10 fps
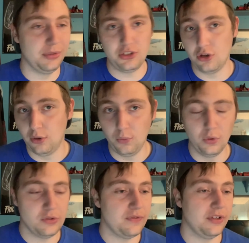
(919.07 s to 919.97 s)
a Star
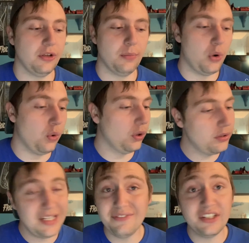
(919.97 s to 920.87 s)
Wars film, or
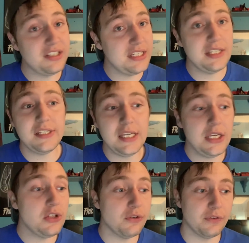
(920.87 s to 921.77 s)
even a
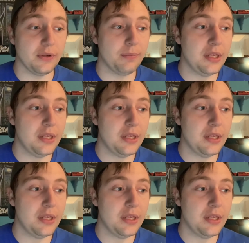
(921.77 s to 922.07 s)
DCEU film,